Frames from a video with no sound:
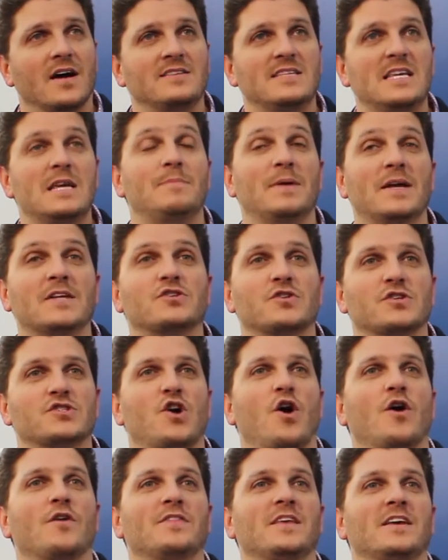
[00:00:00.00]
deep interest
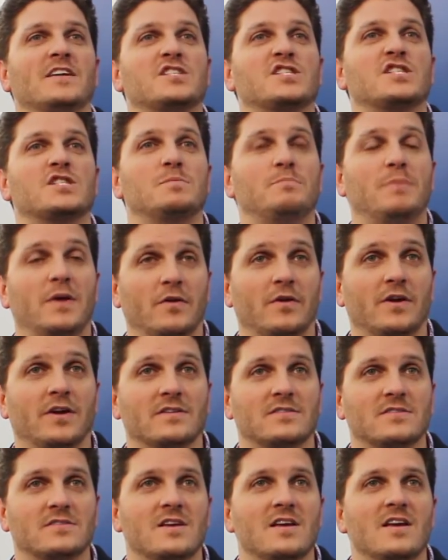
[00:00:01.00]
on the
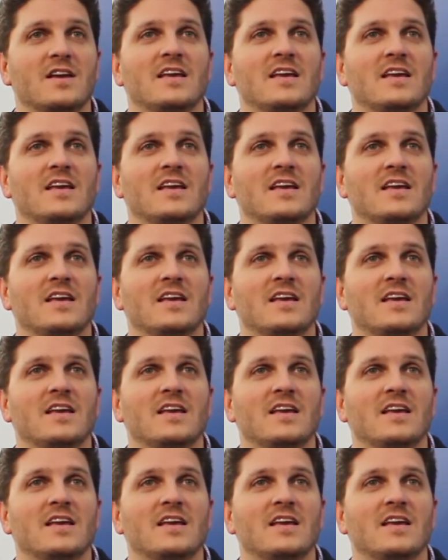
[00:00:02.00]
experience,